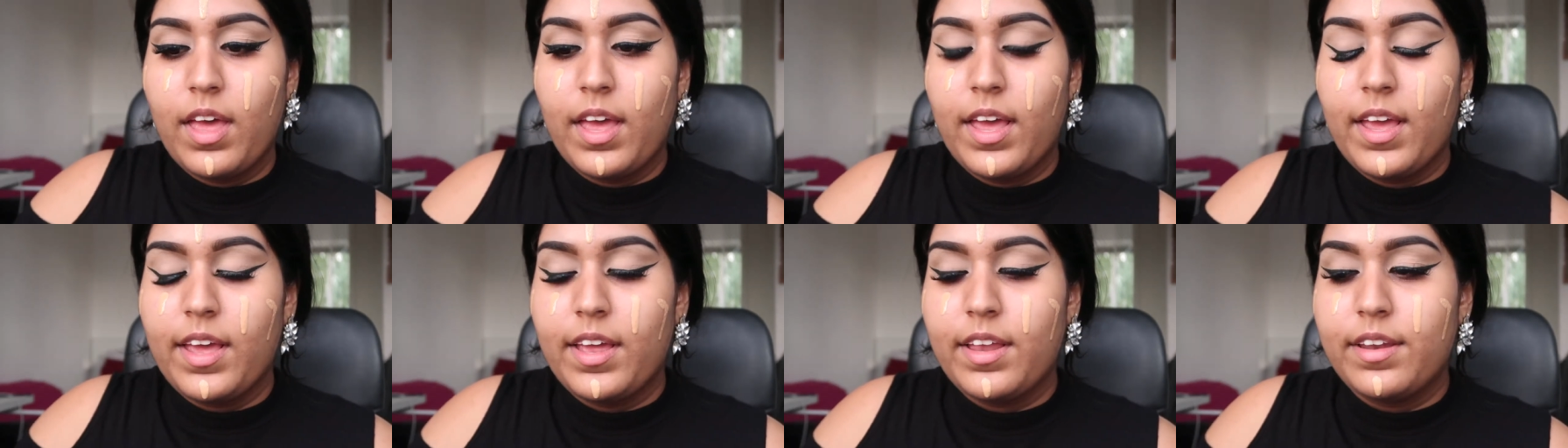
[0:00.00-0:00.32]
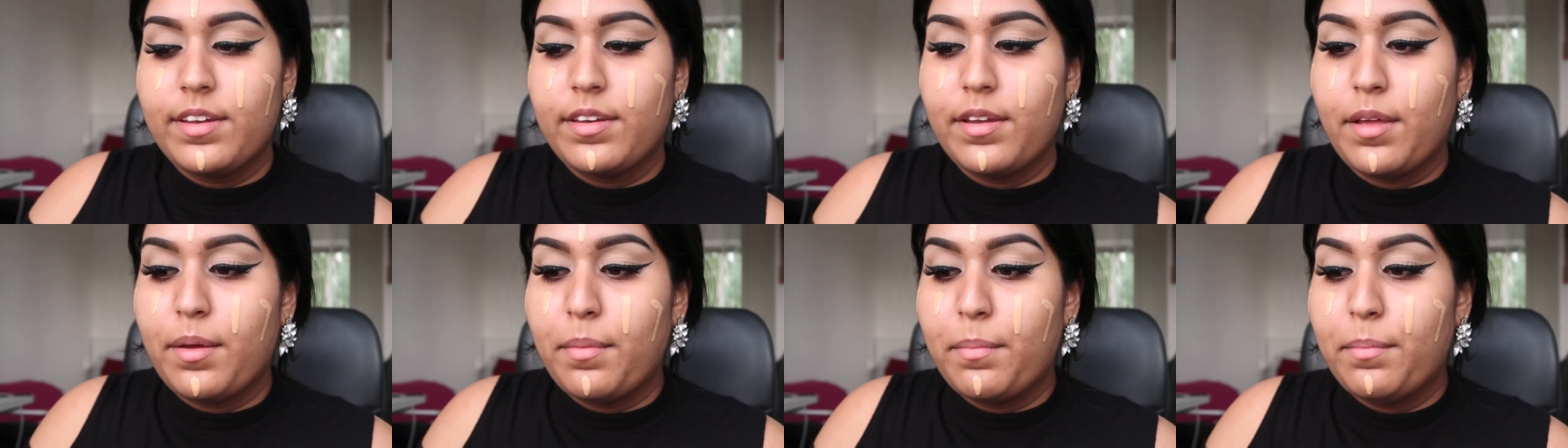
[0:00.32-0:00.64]

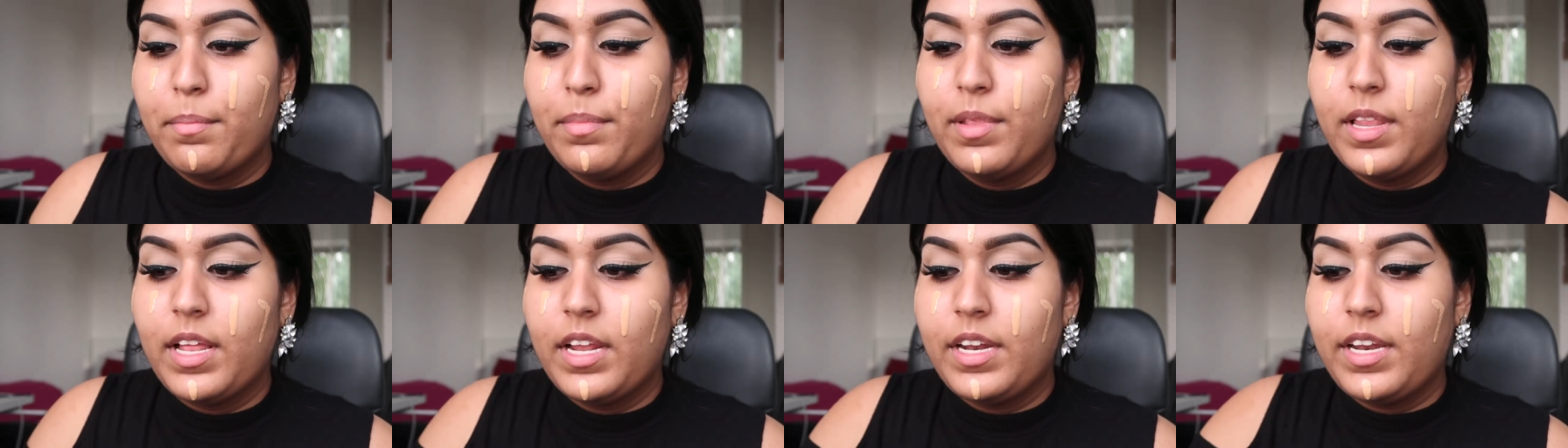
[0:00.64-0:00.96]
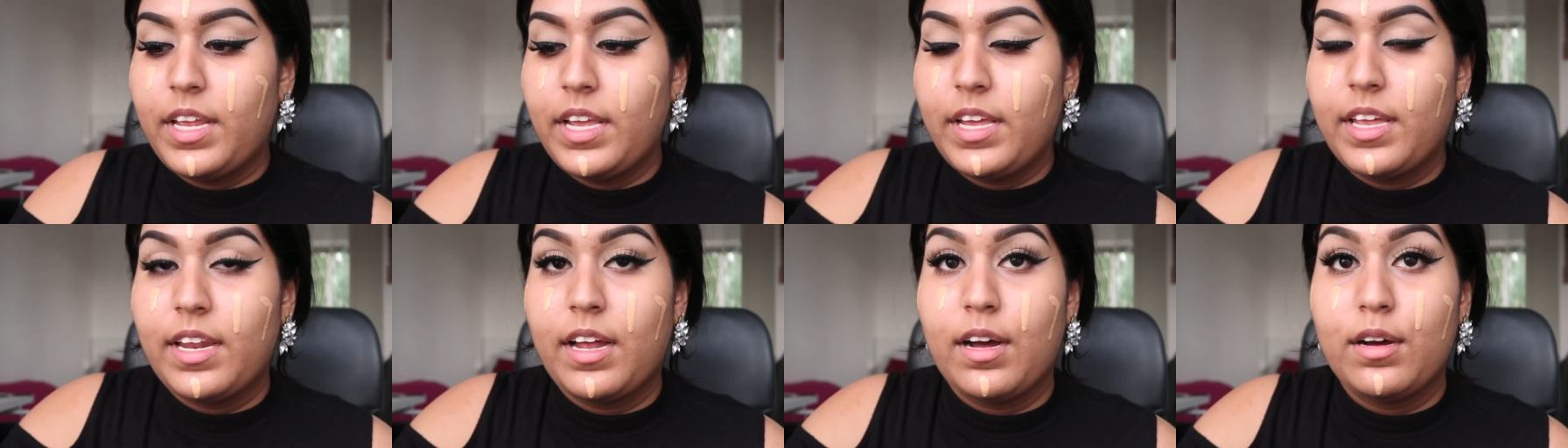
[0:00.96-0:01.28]
and
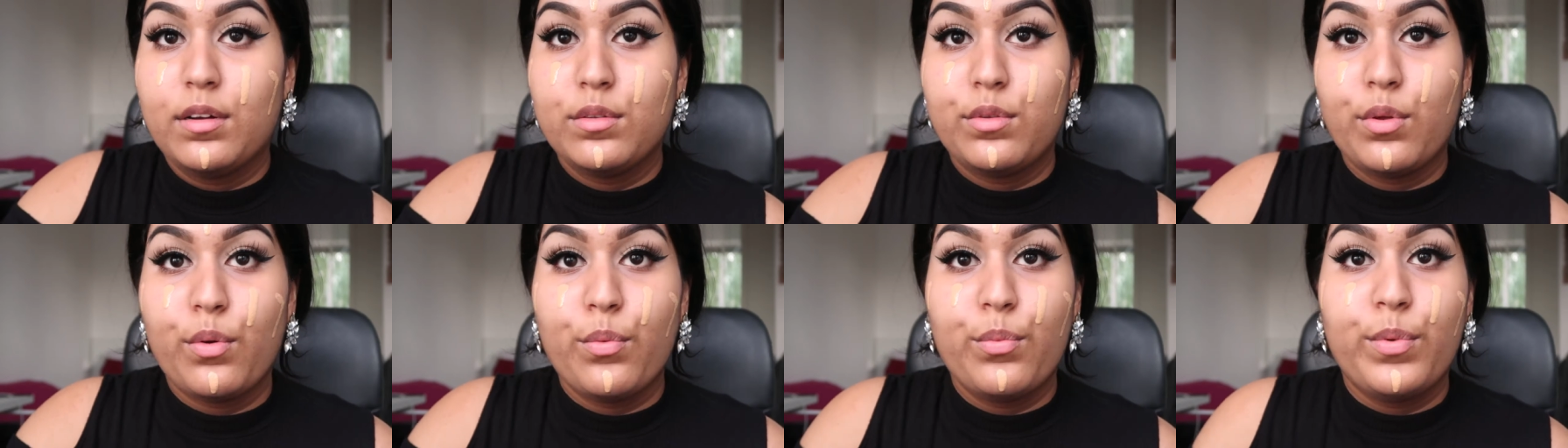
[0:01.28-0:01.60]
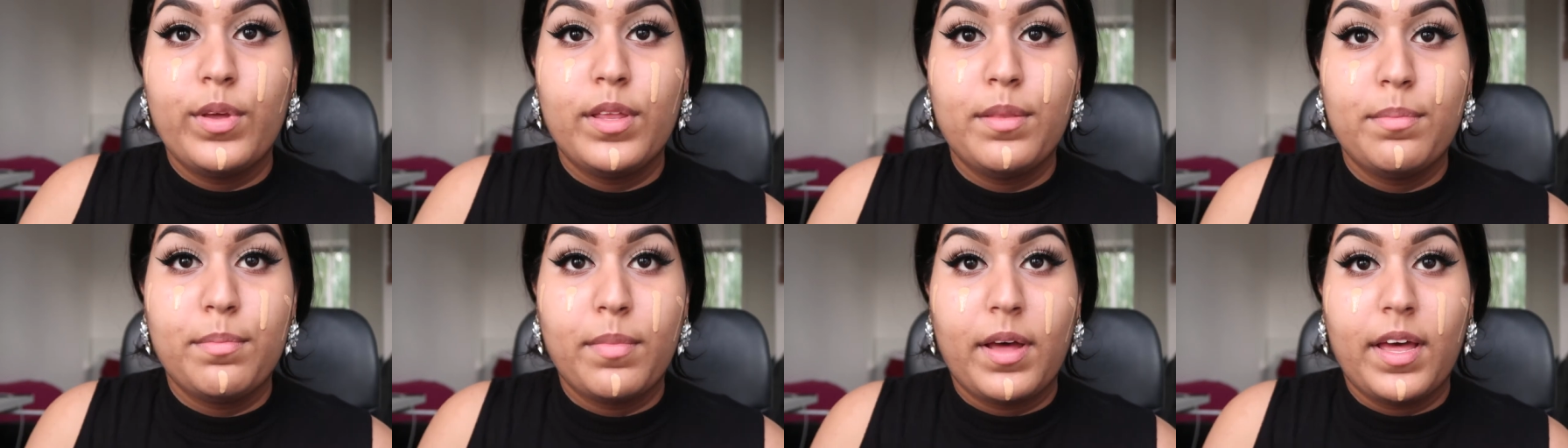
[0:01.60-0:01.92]
blending it out
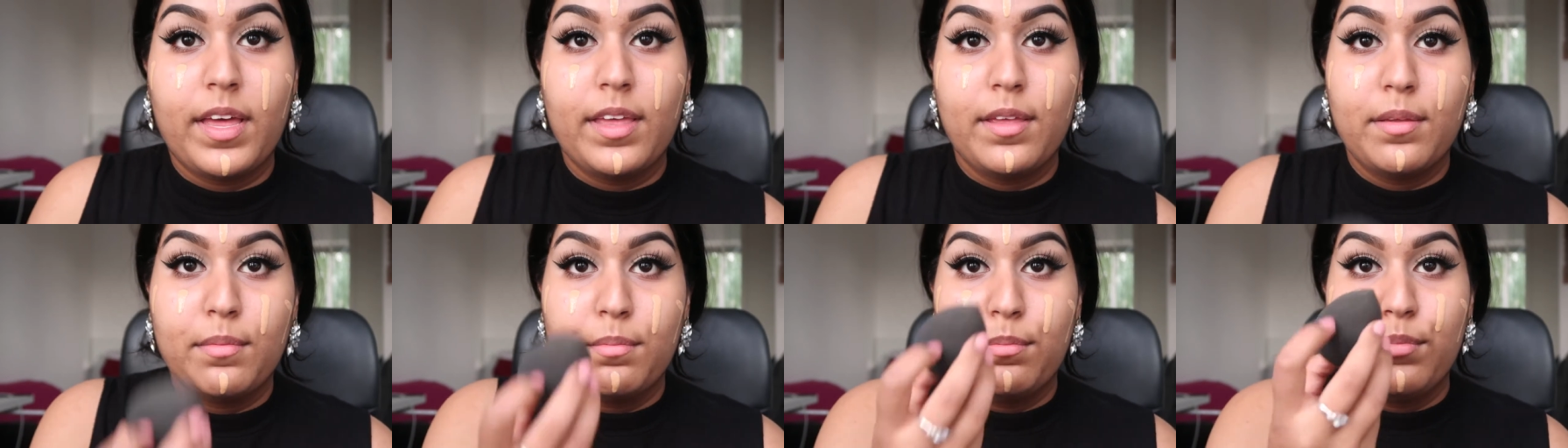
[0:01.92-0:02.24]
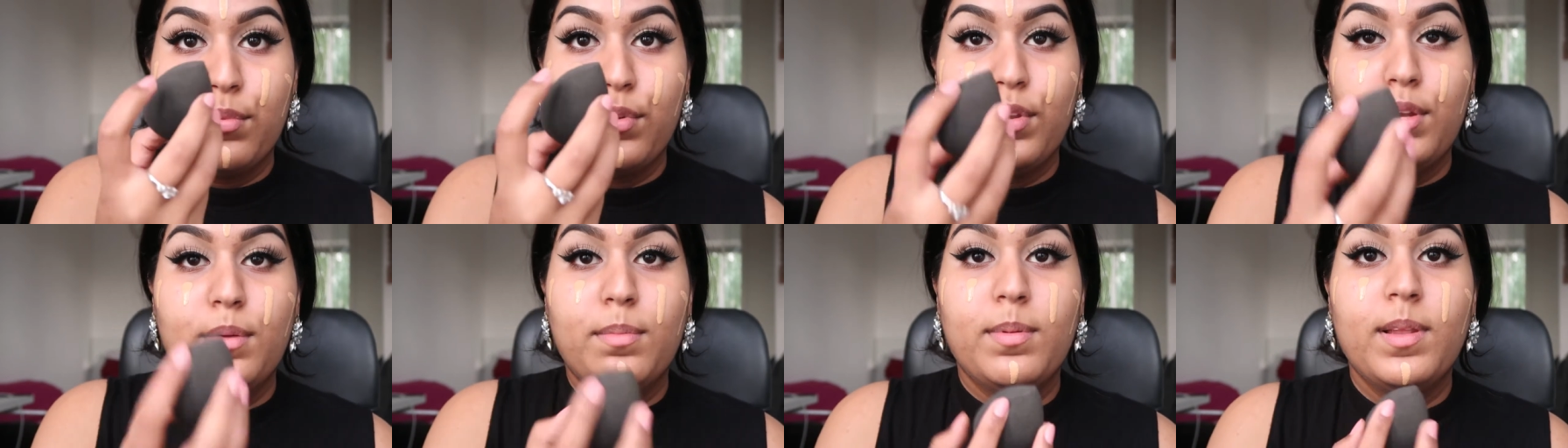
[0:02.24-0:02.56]
with my
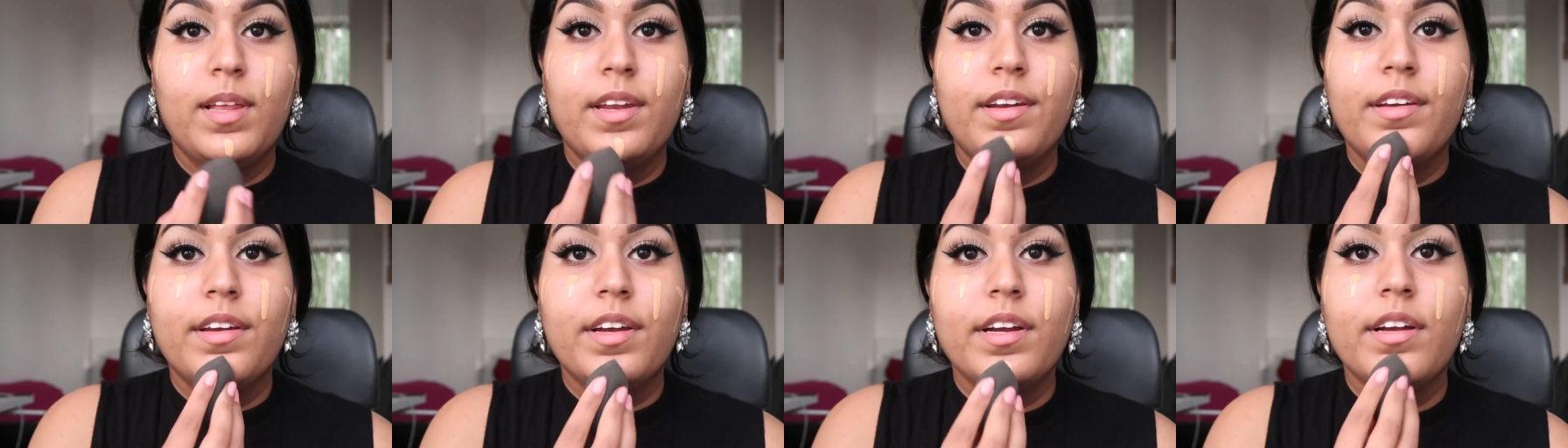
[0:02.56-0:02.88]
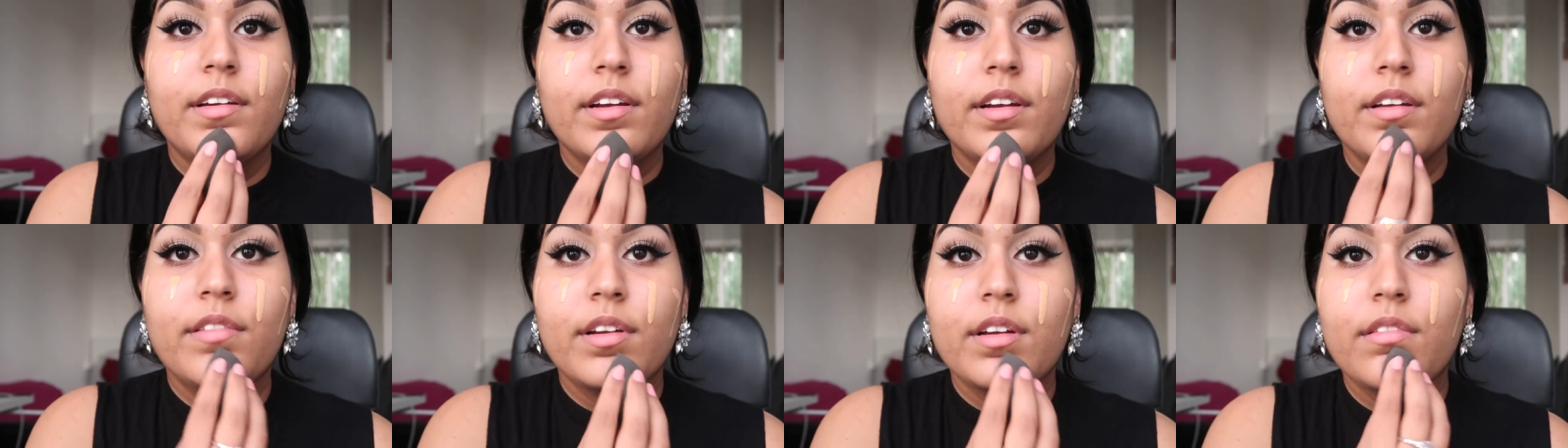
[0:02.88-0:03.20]
beauty
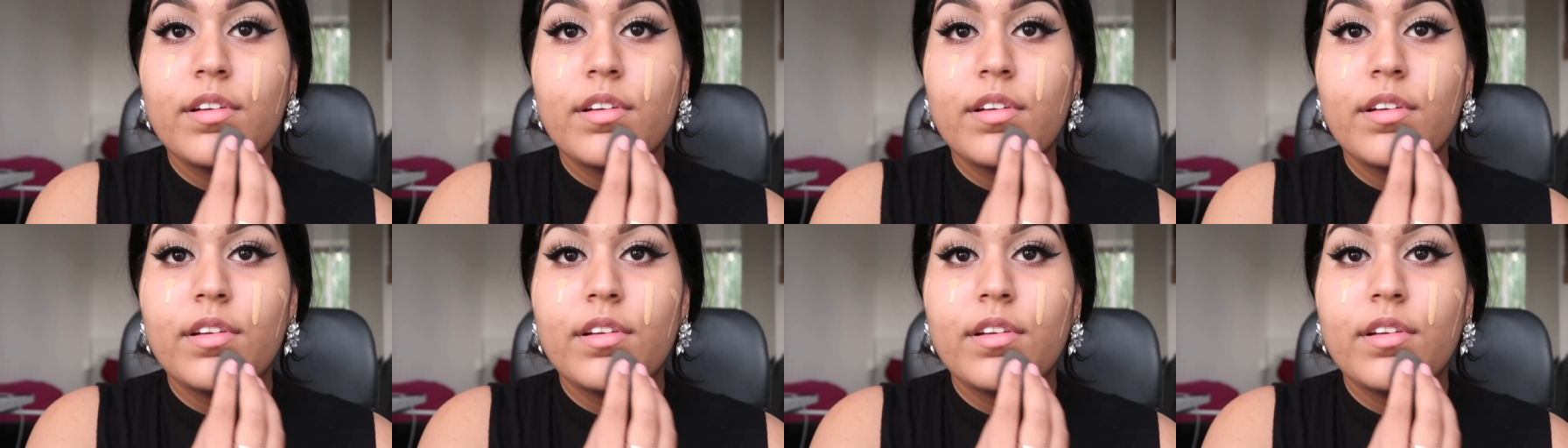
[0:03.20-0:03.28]
blender.